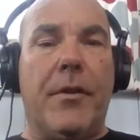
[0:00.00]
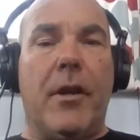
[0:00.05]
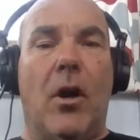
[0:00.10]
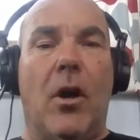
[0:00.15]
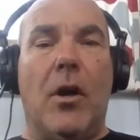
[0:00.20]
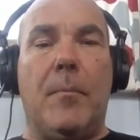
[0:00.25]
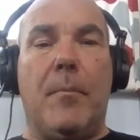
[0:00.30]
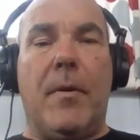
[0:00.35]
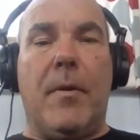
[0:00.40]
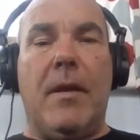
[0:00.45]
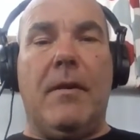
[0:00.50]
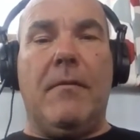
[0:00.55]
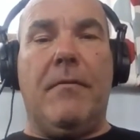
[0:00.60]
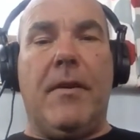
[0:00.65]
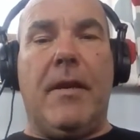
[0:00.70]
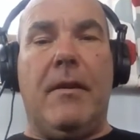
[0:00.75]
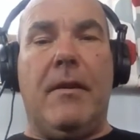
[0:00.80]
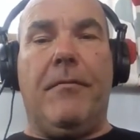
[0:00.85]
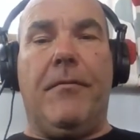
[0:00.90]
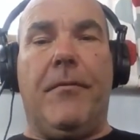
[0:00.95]
the
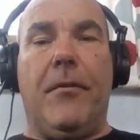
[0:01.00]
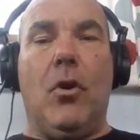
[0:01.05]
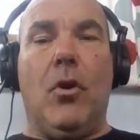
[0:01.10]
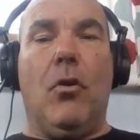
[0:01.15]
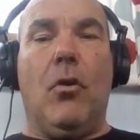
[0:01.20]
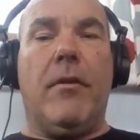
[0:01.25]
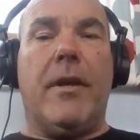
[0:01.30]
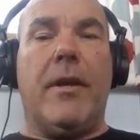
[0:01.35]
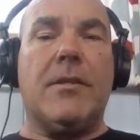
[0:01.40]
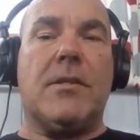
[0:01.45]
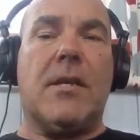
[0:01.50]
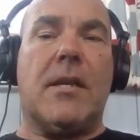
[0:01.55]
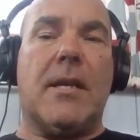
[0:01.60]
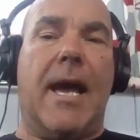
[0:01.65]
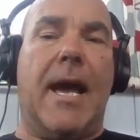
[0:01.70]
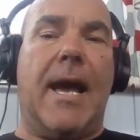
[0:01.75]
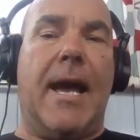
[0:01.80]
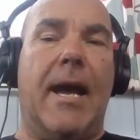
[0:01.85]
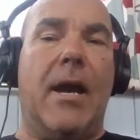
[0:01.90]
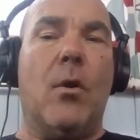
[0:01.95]
IPv4 is and
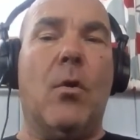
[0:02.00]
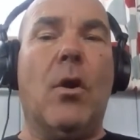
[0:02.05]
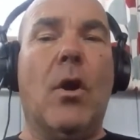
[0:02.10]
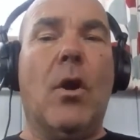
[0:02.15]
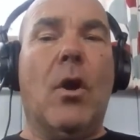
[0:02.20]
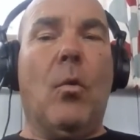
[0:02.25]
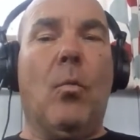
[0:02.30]
how